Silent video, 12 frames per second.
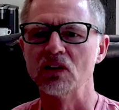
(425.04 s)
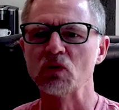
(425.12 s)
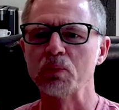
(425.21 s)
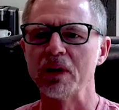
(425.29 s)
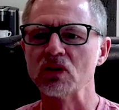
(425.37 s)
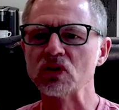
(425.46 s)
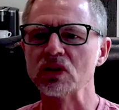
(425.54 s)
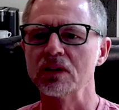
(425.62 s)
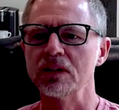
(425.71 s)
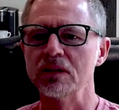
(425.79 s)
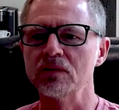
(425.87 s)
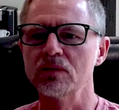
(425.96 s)

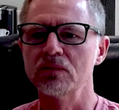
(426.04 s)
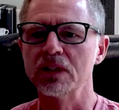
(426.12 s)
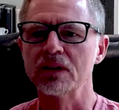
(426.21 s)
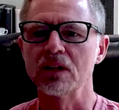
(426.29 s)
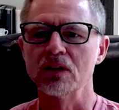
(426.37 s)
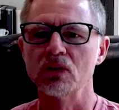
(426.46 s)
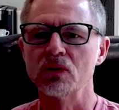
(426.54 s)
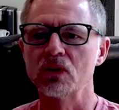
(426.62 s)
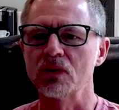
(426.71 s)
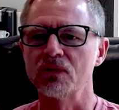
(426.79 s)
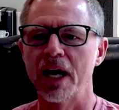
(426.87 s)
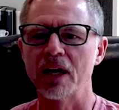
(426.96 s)
especially with the use
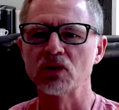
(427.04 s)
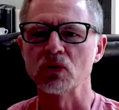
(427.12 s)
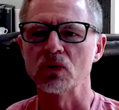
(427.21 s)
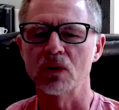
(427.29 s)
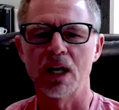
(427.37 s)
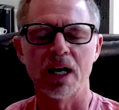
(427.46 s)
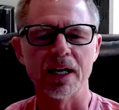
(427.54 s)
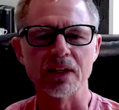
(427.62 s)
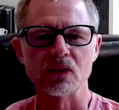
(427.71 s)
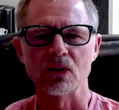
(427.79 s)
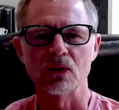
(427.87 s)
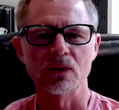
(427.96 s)
of natural
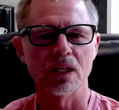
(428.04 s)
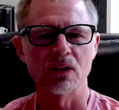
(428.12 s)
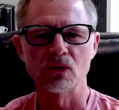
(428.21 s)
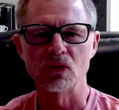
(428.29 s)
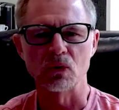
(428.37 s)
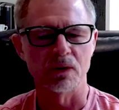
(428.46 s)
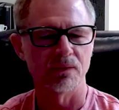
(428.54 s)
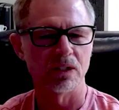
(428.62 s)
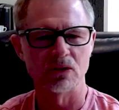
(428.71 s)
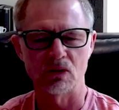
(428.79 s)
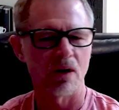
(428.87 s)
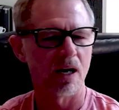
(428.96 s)
light. So can you sort of
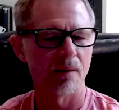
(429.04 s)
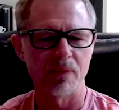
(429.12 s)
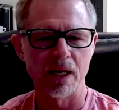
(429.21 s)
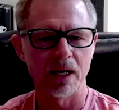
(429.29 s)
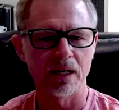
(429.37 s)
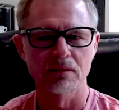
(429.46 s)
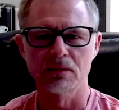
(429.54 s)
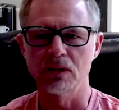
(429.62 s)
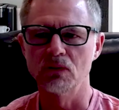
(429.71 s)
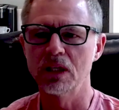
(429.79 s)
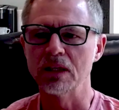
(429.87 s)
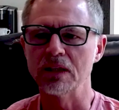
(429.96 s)
describe that
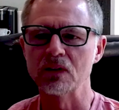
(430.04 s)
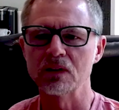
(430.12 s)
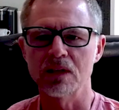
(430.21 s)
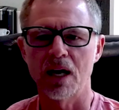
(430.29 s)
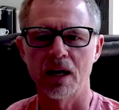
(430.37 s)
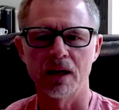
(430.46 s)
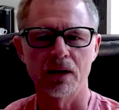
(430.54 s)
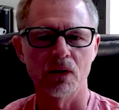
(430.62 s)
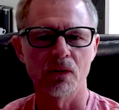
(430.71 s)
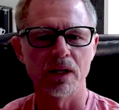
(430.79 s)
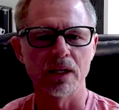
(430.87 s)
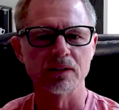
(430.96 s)
unique
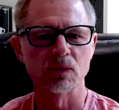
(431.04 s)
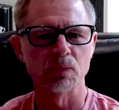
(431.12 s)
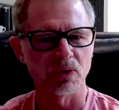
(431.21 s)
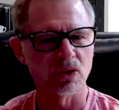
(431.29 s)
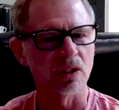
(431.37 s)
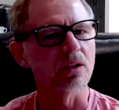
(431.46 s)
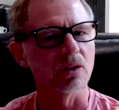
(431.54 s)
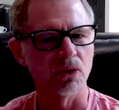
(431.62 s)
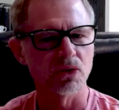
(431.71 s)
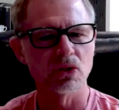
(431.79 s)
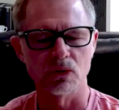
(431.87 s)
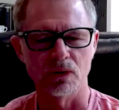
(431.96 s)
style that's
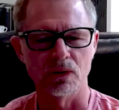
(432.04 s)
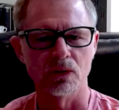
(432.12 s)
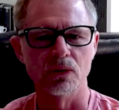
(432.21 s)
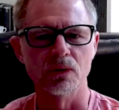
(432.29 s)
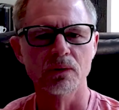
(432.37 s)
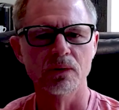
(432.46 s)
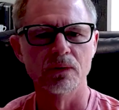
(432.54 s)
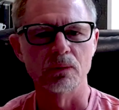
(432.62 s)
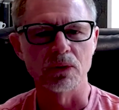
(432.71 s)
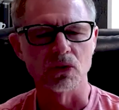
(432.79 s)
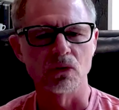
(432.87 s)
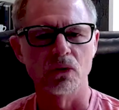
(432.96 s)
particular to you,
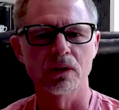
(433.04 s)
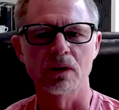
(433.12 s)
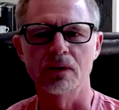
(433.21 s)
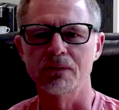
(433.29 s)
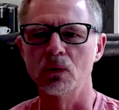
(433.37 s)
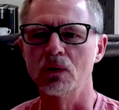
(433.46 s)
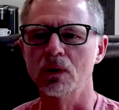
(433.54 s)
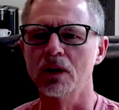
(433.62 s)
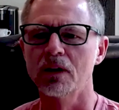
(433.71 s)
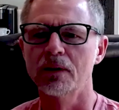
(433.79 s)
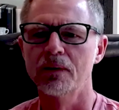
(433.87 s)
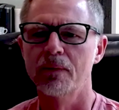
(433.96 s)
what you're looking
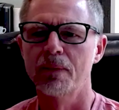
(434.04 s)
for?